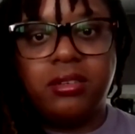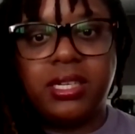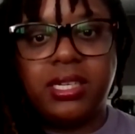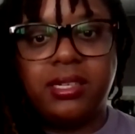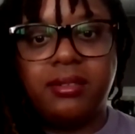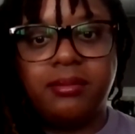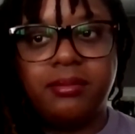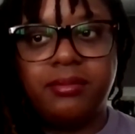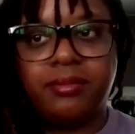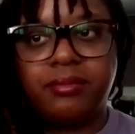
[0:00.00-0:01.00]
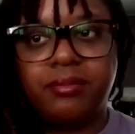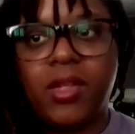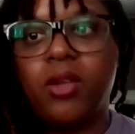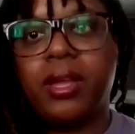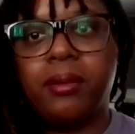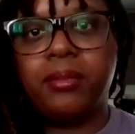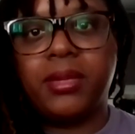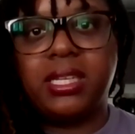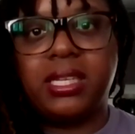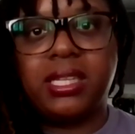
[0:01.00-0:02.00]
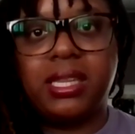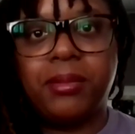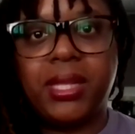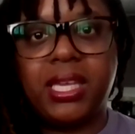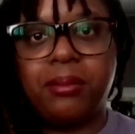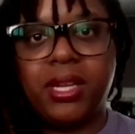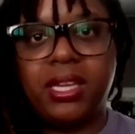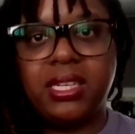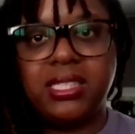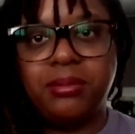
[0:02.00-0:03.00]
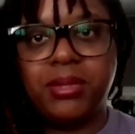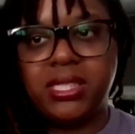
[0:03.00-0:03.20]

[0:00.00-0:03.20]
Okay. Okay. I'm like, am I gonna see